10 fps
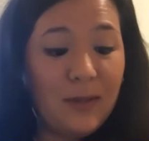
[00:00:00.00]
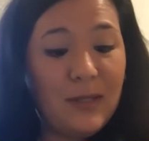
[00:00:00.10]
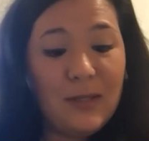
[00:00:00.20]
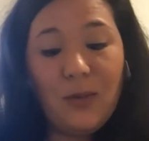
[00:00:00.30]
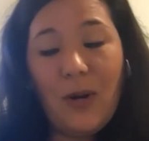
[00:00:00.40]

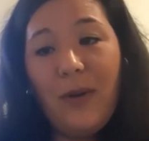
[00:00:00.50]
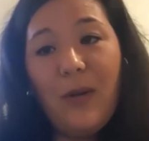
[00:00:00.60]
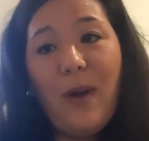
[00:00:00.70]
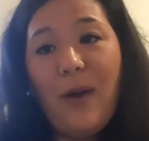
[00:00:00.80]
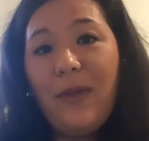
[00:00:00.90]
this
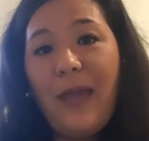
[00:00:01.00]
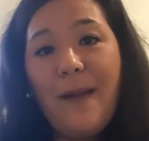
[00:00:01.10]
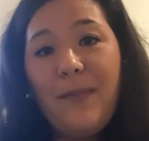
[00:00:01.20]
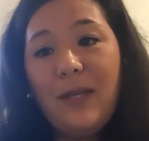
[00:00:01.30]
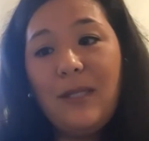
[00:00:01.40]
growing wealth
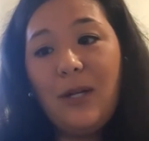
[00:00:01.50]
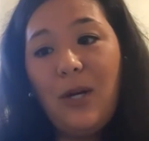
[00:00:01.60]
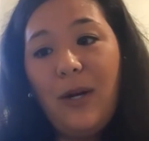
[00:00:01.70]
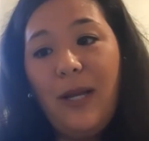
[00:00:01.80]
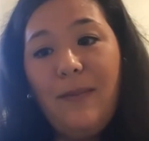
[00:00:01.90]
gap that's
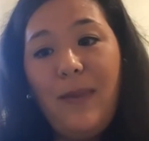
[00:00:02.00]
occurring,